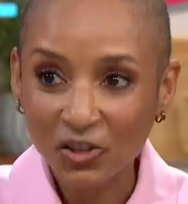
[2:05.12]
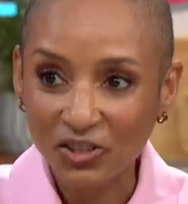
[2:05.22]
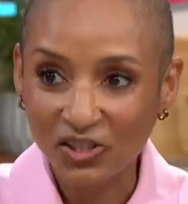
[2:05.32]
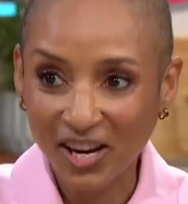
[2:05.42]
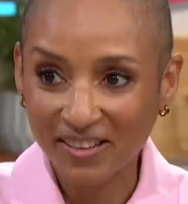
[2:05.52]
Just
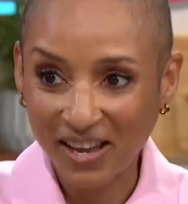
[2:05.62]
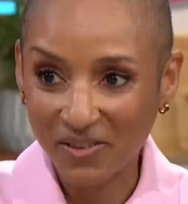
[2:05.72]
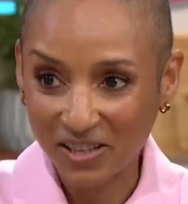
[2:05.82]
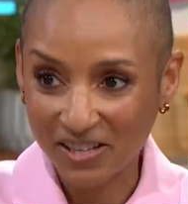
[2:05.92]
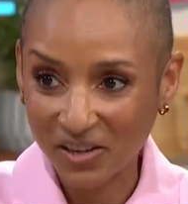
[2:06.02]
to check that
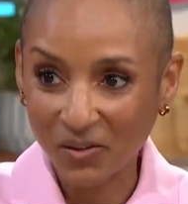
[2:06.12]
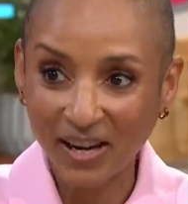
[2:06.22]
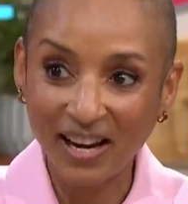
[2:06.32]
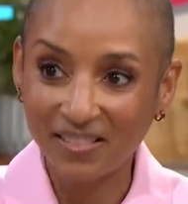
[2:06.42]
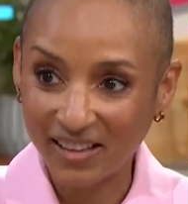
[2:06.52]
everything's
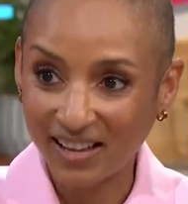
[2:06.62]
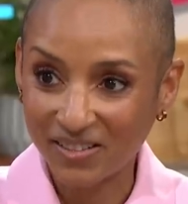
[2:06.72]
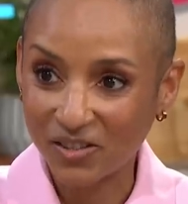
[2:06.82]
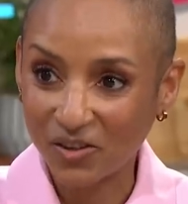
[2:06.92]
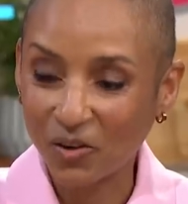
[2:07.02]
OK and the
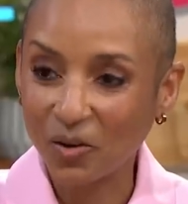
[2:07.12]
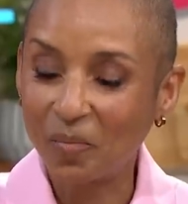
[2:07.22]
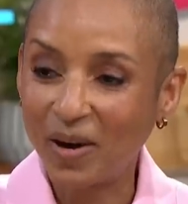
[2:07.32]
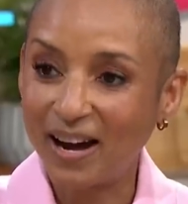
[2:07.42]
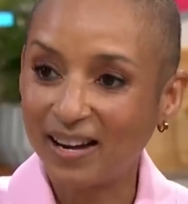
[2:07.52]
cancer's not come
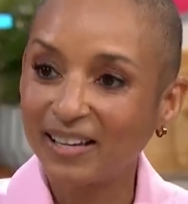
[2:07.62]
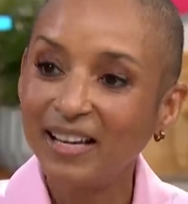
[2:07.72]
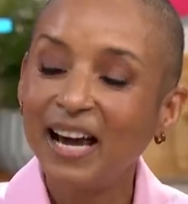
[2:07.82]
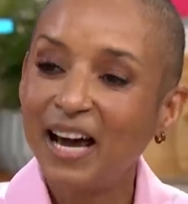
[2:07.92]
back.